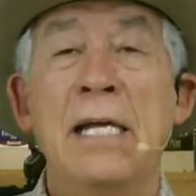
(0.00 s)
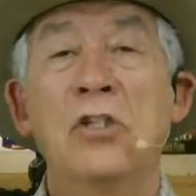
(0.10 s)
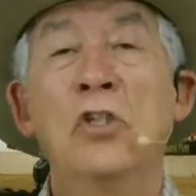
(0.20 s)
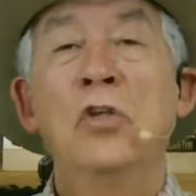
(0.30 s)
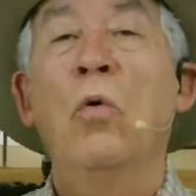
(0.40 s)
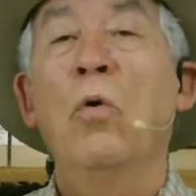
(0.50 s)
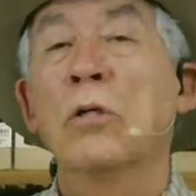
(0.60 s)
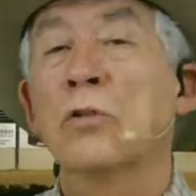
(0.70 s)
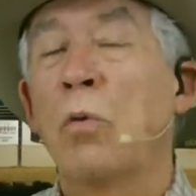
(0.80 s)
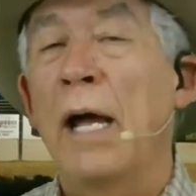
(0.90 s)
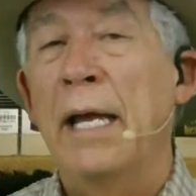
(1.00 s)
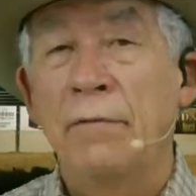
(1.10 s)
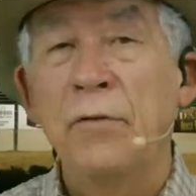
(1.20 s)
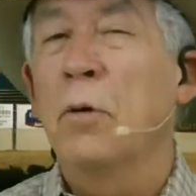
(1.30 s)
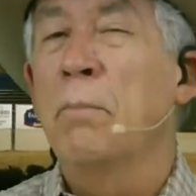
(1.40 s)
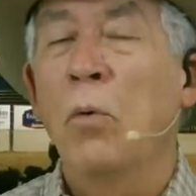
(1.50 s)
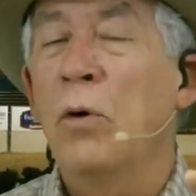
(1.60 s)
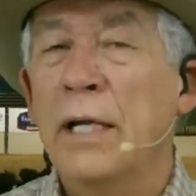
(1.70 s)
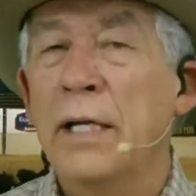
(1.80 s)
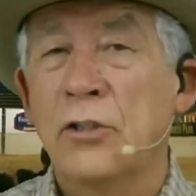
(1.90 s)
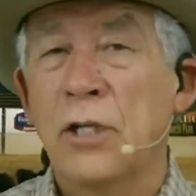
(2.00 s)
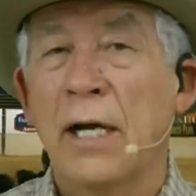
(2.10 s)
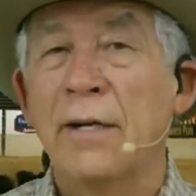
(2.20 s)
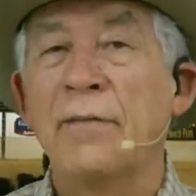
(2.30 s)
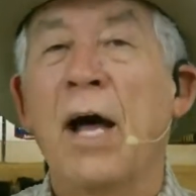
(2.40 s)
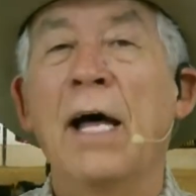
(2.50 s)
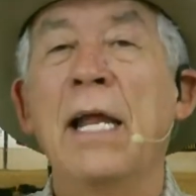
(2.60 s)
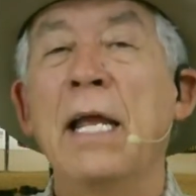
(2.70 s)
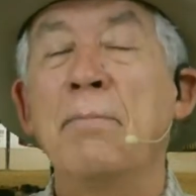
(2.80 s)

is yours right if you're a born again child of God